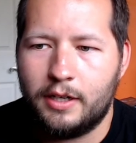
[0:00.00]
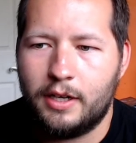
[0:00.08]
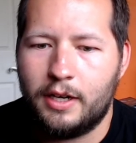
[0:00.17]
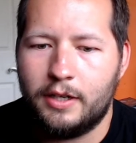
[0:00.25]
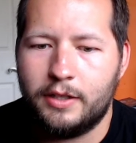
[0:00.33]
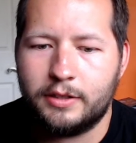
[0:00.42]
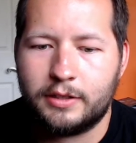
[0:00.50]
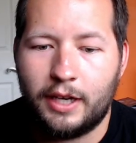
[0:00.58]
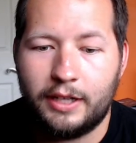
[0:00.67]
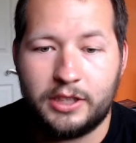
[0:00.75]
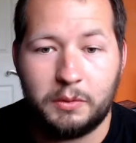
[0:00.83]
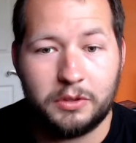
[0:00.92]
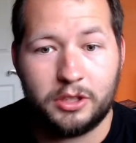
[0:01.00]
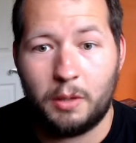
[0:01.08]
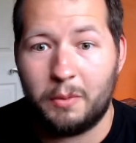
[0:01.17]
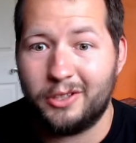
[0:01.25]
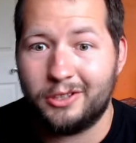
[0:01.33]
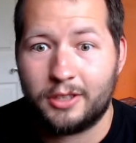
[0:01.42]
in this case, it was
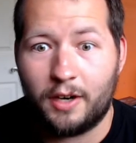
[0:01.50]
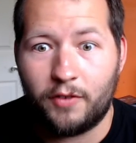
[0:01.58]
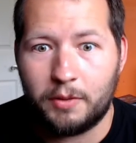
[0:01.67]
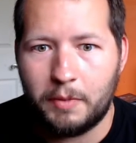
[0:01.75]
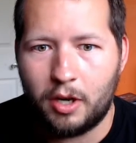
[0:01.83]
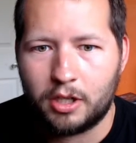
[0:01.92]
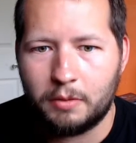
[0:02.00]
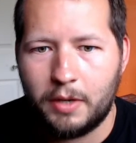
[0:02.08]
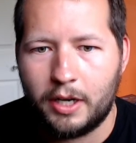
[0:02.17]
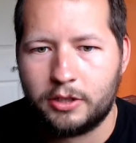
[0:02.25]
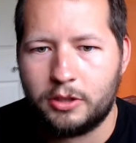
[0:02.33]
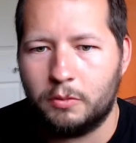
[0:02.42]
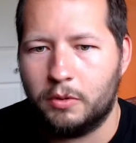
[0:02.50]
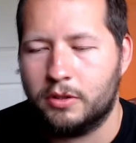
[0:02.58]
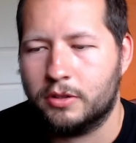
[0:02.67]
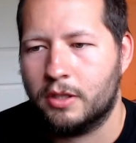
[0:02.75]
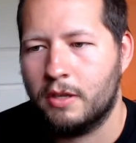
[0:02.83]
someone discovering Malcolm X, who was